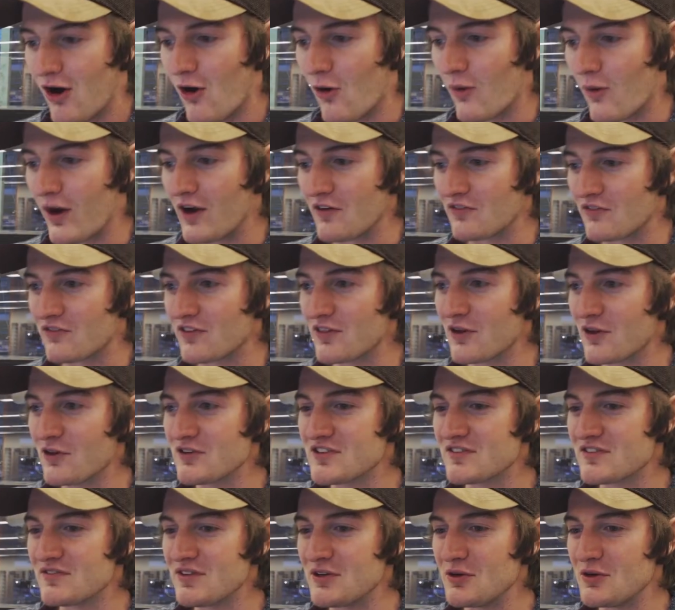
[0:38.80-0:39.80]
Alright, for
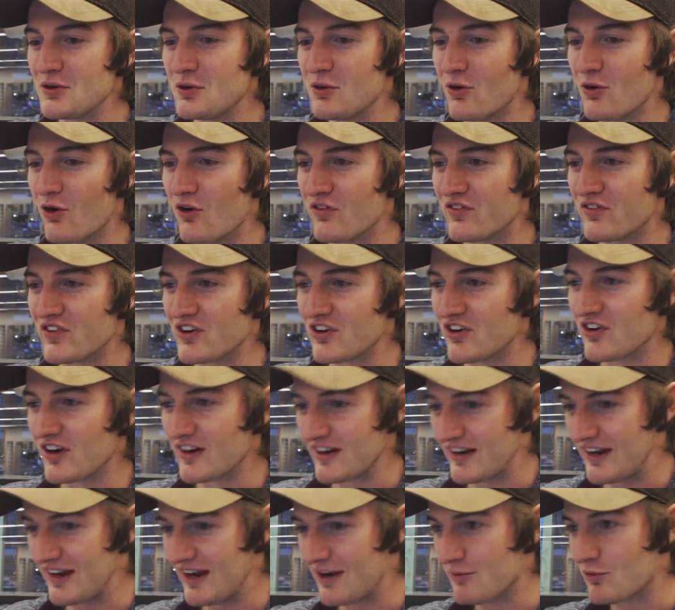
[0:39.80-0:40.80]
those of you over
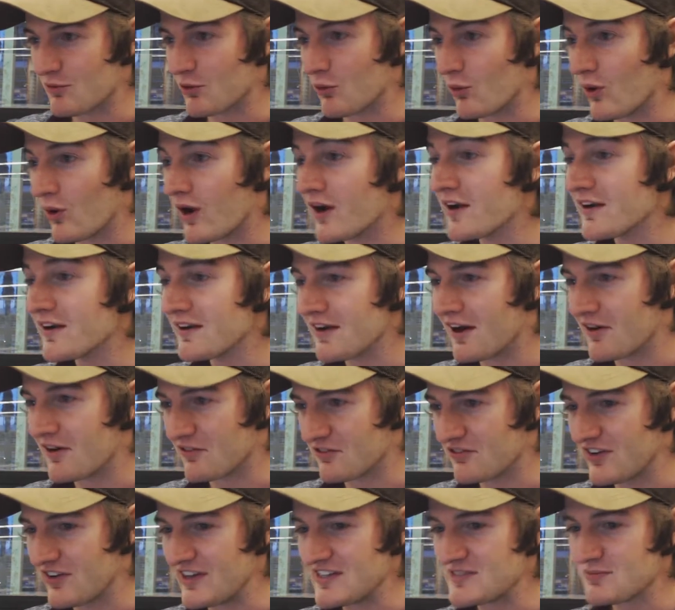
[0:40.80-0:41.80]
here on camera 1
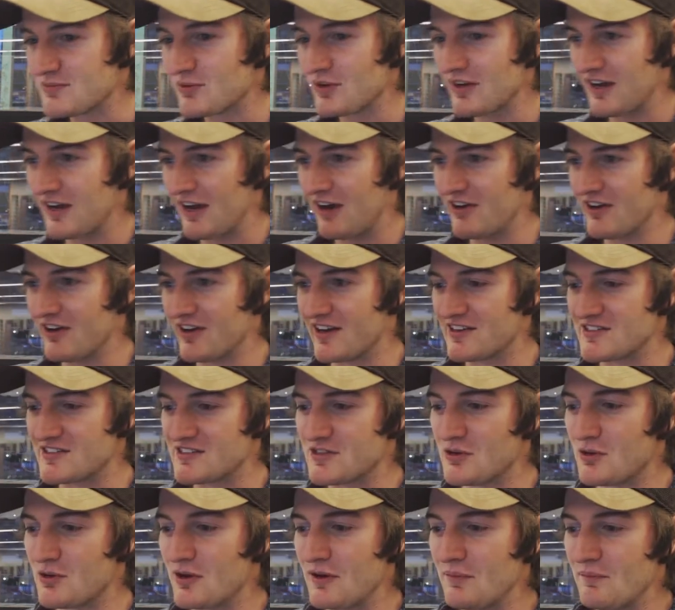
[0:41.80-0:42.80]
on Facebook, how you
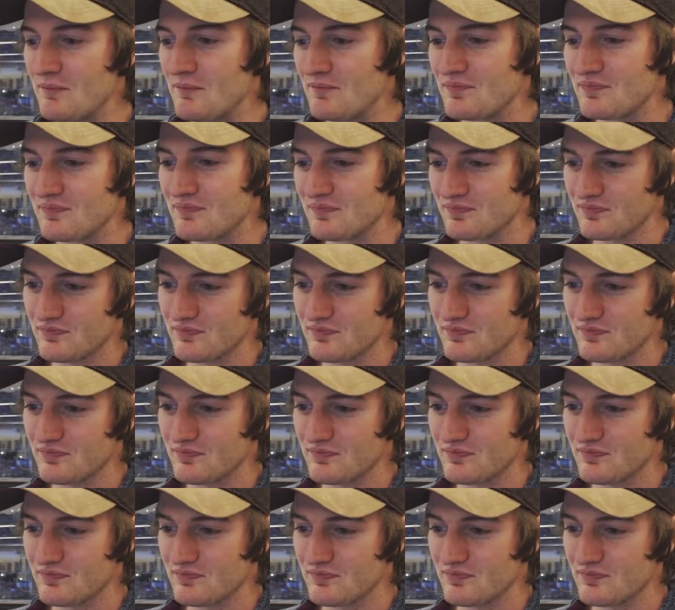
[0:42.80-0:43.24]
guys doing?